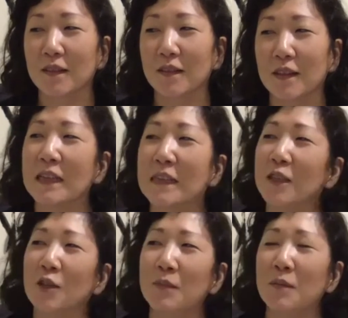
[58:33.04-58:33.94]
And it's
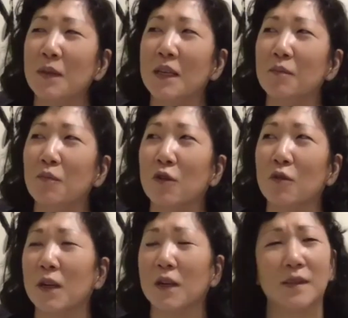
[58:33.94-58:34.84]
helped me be more
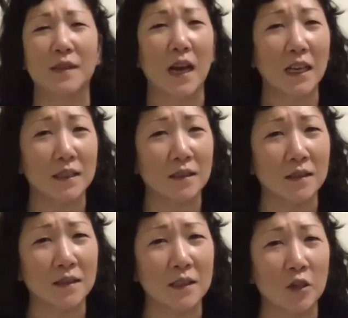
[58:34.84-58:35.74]
aware of
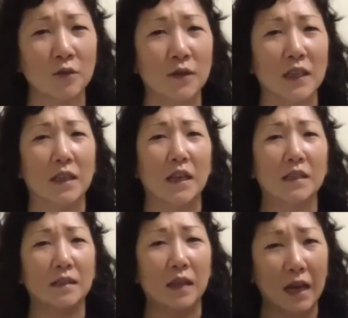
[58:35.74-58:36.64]
signs, of like
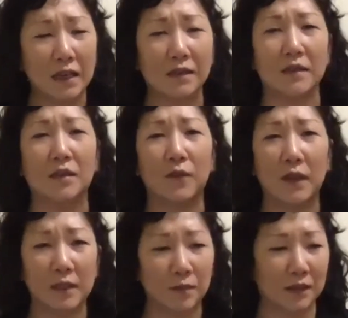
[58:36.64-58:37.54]
signs and
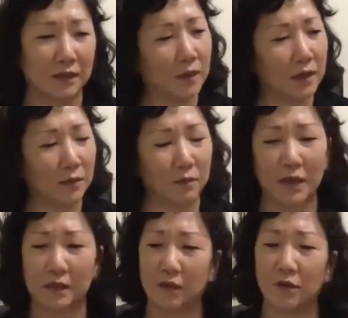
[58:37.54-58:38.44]
developments, like
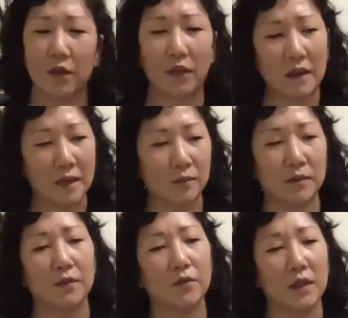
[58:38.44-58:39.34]
based on the themes
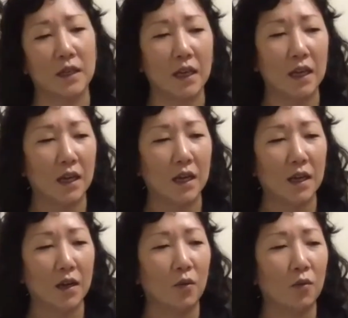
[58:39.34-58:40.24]
of like
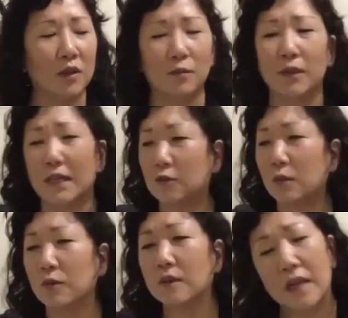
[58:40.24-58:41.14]
what the planets
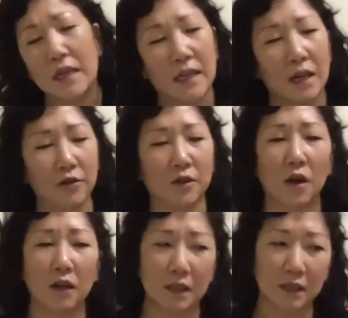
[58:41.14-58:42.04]
represent and how they're
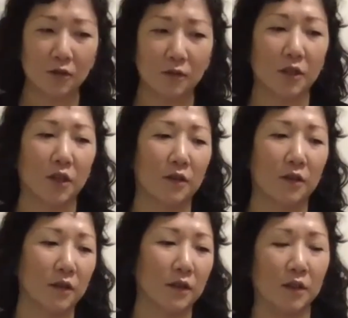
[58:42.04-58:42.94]
talking to each
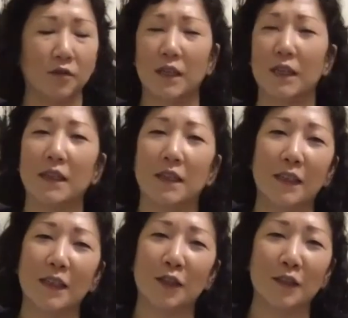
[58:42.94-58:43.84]
other, like
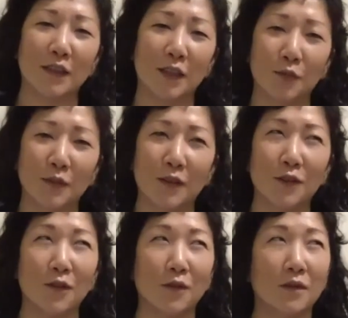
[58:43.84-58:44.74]
it just helps you,